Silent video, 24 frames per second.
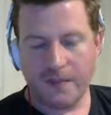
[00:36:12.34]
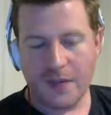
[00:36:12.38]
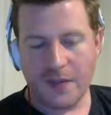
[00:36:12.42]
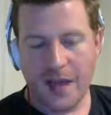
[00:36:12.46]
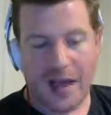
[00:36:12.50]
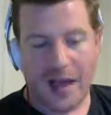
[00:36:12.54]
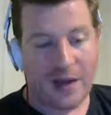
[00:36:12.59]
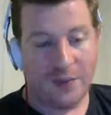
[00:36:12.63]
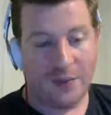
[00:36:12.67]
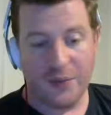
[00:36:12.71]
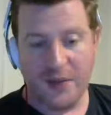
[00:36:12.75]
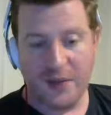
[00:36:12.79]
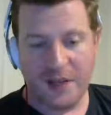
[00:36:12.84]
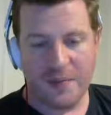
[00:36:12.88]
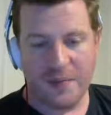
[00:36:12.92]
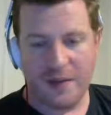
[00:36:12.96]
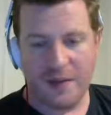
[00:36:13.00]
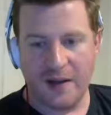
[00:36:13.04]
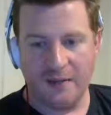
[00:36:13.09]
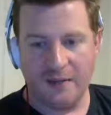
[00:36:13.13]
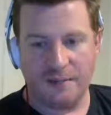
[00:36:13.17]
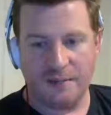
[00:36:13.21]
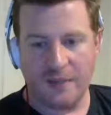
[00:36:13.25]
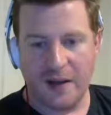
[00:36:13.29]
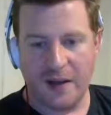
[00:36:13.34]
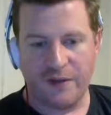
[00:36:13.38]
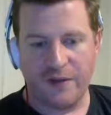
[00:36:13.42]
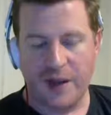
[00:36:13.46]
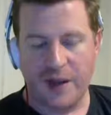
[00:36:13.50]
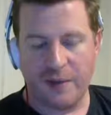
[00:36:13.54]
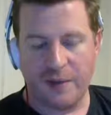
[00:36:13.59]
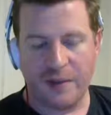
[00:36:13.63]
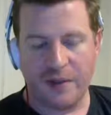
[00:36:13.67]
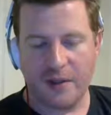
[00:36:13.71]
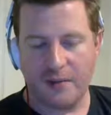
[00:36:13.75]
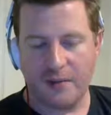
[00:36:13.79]
I don't think my
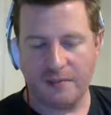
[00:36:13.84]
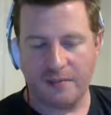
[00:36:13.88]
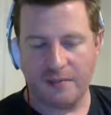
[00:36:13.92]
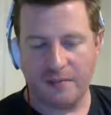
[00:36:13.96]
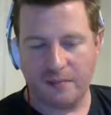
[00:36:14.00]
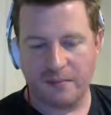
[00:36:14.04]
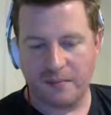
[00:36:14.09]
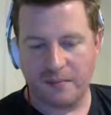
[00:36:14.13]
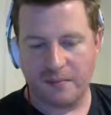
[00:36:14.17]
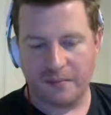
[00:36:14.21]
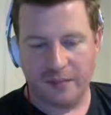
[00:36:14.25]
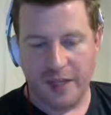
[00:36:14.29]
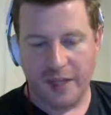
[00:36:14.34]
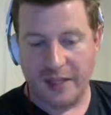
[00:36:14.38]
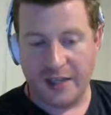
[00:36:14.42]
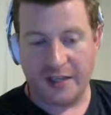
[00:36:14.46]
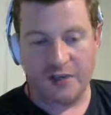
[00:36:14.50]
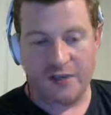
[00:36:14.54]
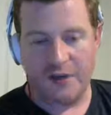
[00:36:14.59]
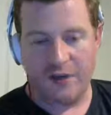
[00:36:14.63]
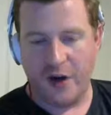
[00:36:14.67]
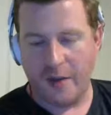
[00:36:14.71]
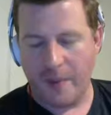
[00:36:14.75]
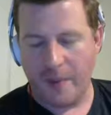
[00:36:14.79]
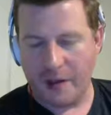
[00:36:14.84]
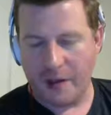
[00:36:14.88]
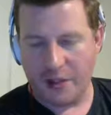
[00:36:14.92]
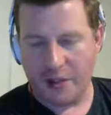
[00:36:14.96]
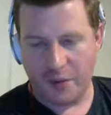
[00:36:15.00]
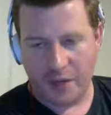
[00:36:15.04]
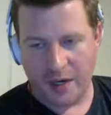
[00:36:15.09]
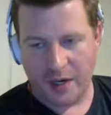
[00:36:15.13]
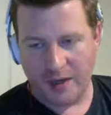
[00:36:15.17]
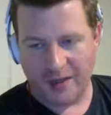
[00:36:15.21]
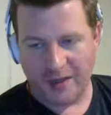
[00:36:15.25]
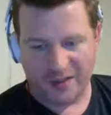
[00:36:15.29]
family liked it very much.
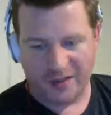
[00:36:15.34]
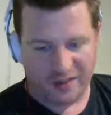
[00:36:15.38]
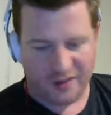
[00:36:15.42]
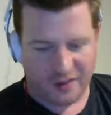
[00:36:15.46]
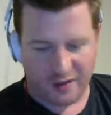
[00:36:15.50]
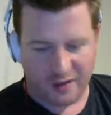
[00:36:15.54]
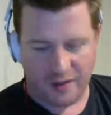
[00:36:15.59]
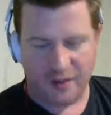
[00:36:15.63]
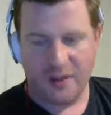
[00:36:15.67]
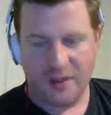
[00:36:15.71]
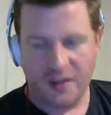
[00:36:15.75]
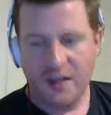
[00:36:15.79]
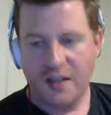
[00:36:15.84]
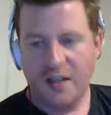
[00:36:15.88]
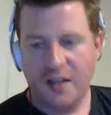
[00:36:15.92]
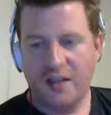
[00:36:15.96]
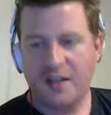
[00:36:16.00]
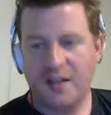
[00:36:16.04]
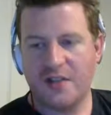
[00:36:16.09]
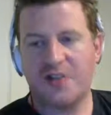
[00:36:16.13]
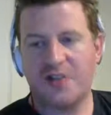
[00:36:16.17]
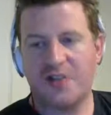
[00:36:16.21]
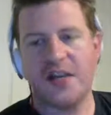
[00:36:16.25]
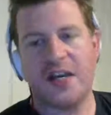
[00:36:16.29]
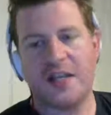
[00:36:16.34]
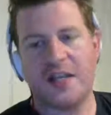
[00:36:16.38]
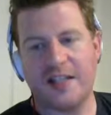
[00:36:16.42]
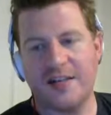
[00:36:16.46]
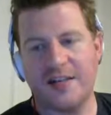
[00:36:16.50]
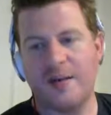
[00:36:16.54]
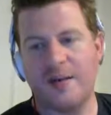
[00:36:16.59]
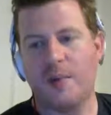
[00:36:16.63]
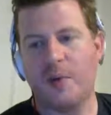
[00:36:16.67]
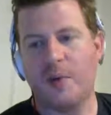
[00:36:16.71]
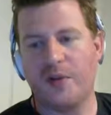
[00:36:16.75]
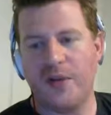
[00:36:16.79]
They were kind of like, the second
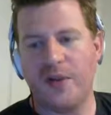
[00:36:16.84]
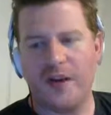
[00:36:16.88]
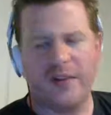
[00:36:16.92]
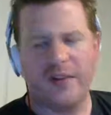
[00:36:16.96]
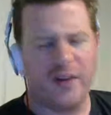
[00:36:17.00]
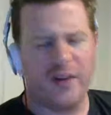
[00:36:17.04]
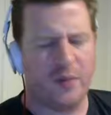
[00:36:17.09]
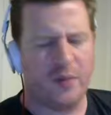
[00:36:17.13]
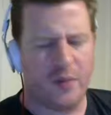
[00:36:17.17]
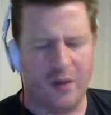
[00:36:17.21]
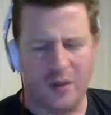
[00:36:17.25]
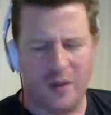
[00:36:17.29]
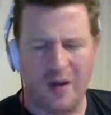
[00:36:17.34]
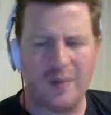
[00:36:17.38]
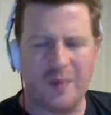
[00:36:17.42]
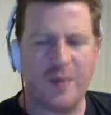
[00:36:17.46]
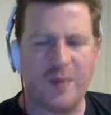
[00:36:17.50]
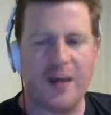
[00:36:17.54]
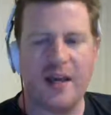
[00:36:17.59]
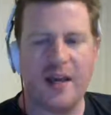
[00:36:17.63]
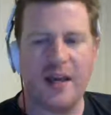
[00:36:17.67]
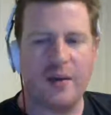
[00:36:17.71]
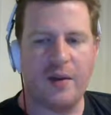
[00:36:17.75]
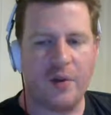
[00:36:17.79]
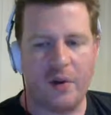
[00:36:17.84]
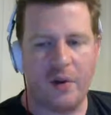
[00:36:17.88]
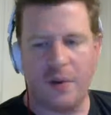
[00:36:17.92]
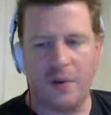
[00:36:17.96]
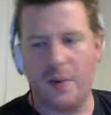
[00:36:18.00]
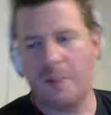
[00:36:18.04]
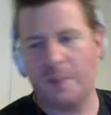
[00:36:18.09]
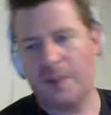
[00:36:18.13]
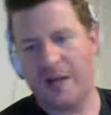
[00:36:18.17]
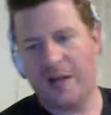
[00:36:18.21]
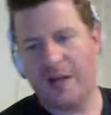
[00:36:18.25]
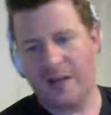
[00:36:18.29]
time I pulled it out, like, we don't want to play again.
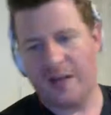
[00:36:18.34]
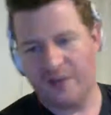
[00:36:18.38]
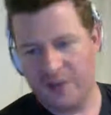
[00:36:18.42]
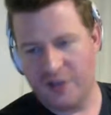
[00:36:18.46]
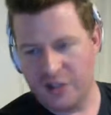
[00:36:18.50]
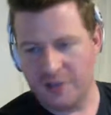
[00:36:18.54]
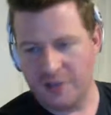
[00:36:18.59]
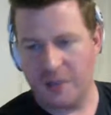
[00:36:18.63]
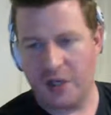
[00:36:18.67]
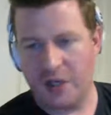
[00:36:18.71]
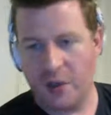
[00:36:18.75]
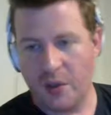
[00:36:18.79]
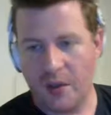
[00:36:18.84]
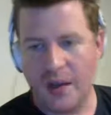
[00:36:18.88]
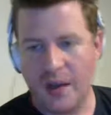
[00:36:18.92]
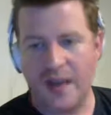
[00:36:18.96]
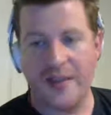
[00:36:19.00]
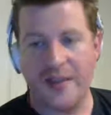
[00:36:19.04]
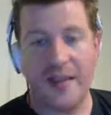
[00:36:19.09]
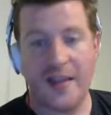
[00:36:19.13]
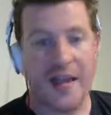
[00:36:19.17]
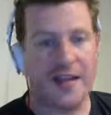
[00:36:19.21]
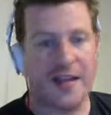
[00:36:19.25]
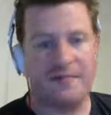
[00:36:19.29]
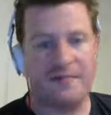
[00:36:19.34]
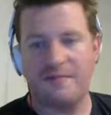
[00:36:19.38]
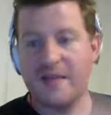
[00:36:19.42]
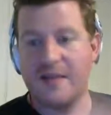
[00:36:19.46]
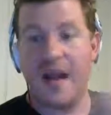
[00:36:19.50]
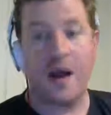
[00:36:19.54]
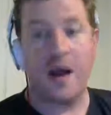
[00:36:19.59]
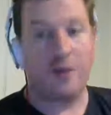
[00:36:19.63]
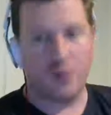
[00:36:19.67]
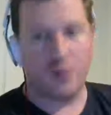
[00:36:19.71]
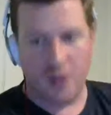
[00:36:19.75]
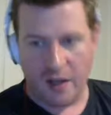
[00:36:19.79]
But I convinced them to do it, and they
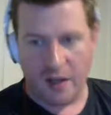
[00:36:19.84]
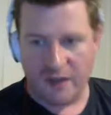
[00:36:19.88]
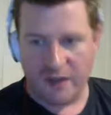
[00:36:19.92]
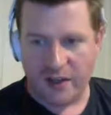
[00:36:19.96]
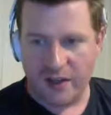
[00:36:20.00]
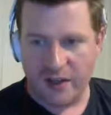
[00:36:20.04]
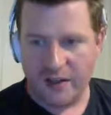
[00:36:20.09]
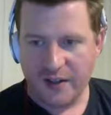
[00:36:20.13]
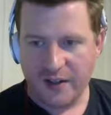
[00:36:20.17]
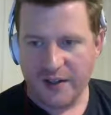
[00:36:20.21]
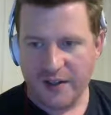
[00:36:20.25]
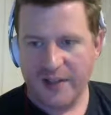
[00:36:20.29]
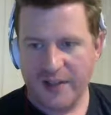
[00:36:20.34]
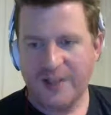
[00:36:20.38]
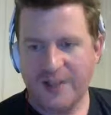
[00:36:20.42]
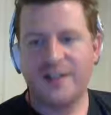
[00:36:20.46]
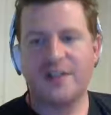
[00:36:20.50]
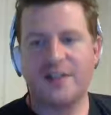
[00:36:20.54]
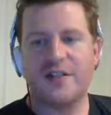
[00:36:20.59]
now love it. Right.